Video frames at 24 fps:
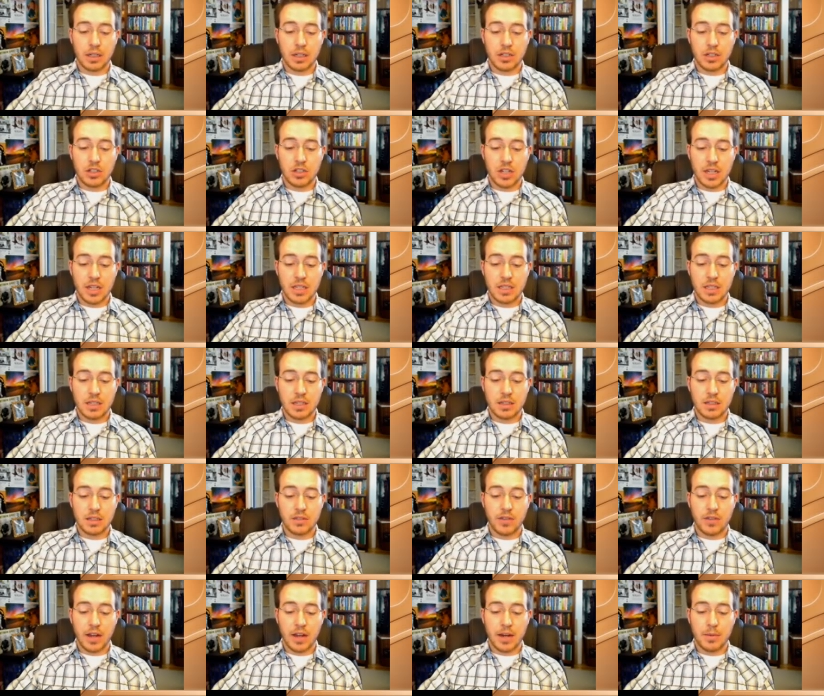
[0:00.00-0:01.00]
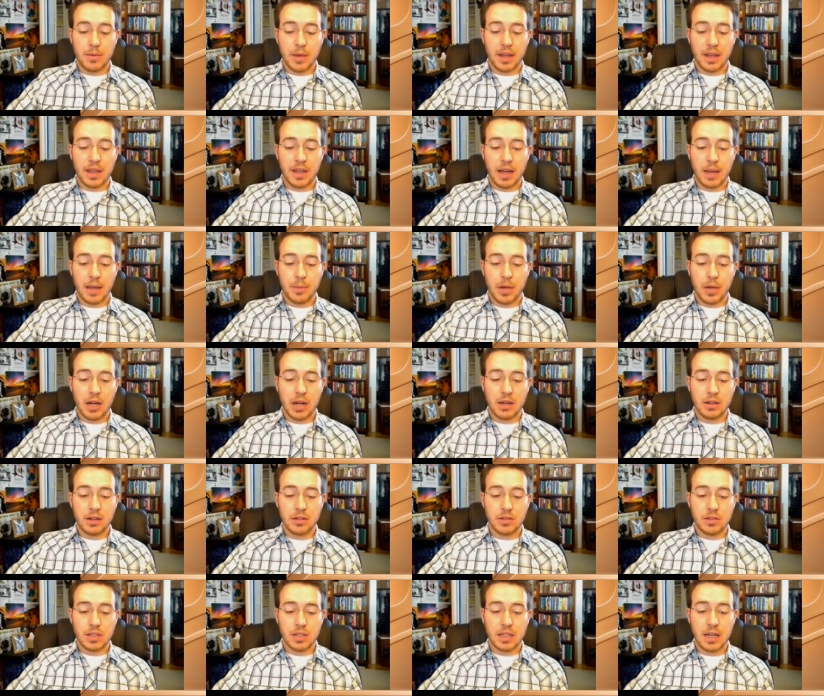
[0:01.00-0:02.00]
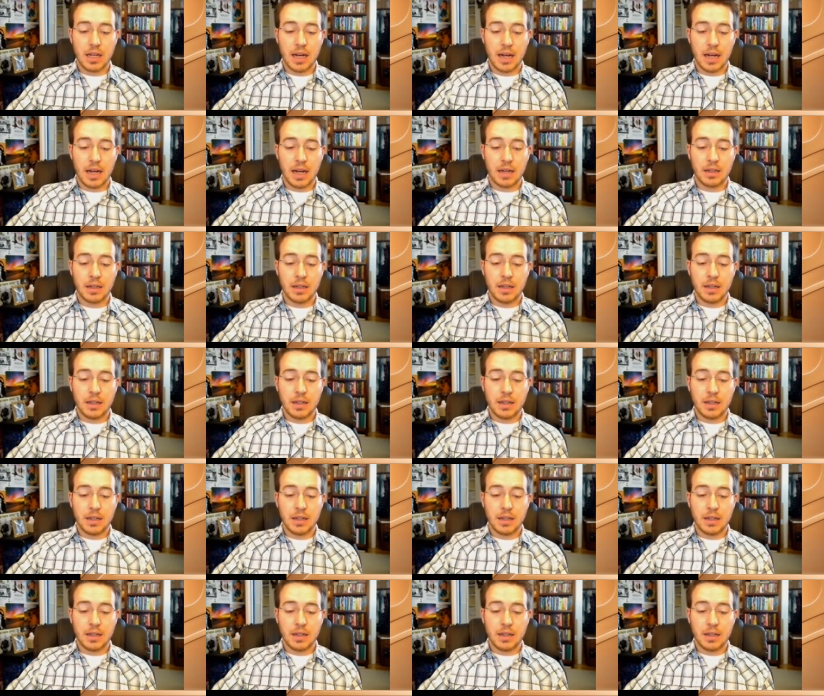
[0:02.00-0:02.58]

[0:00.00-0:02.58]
adjacent divided by the hypotenuse, ca,